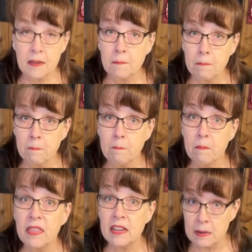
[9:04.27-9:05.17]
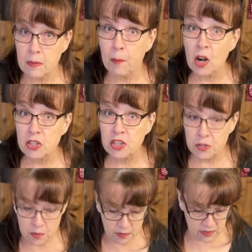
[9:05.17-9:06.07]
So this will
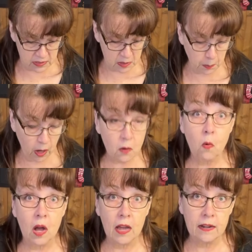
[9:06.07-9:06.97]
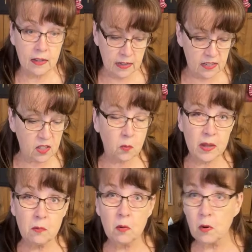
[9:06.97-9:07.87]
probably be
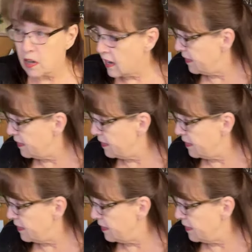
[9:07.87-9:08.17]
the